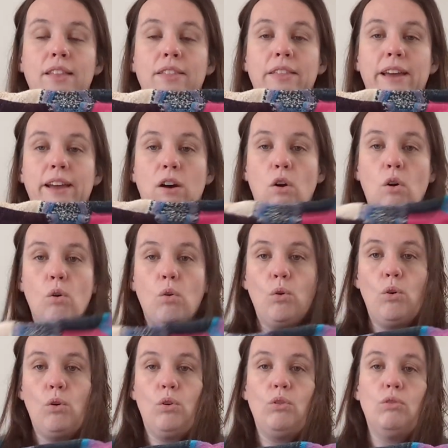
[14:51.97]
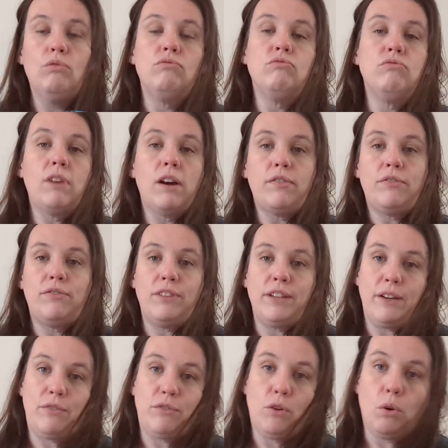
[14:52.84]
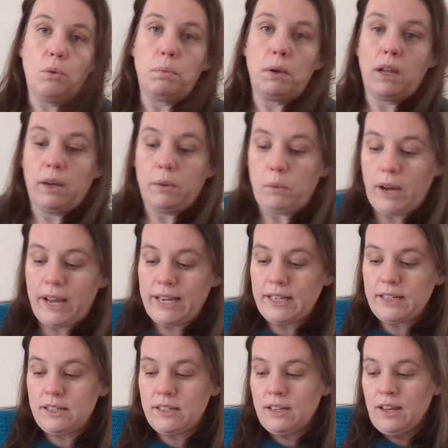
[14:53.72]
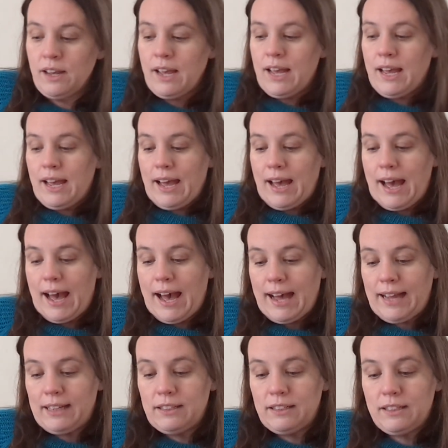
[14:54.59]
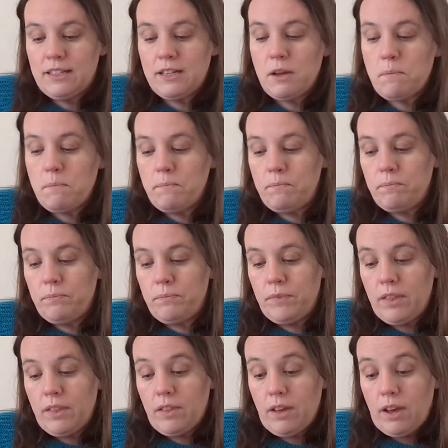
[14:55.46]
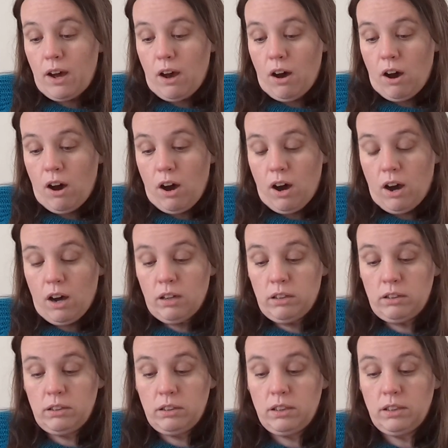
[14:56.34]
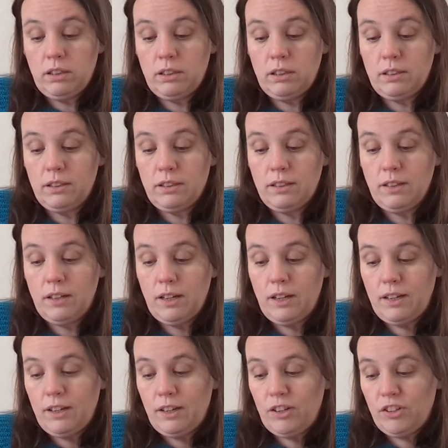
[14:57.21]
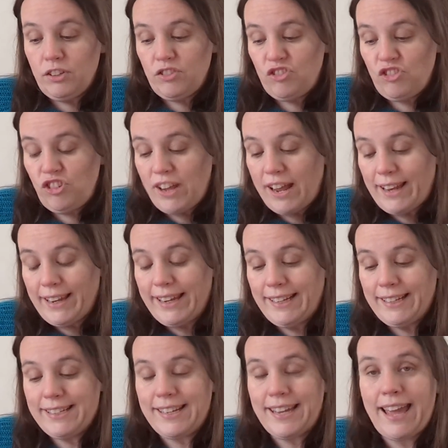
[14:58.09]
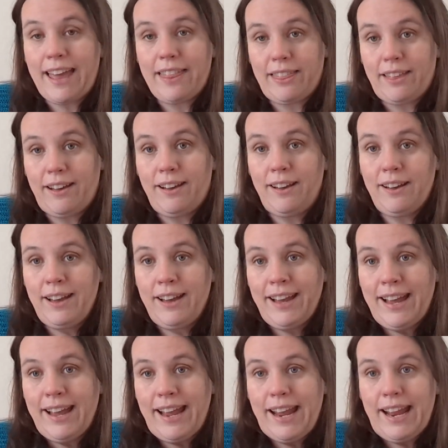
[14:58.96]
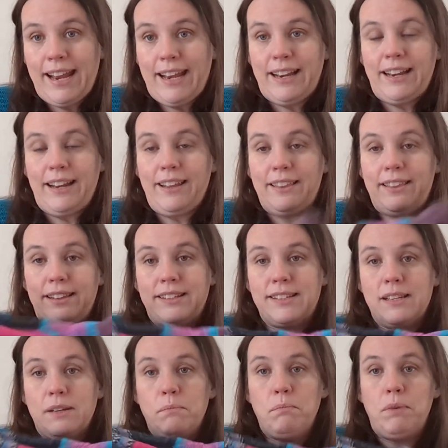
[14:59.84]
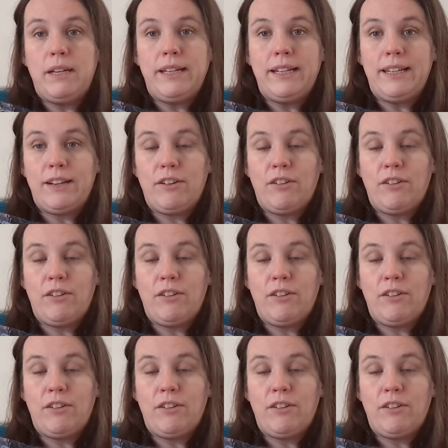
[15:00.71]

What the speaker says: They are all roughly a 4-ply weight and are gelling together in this completely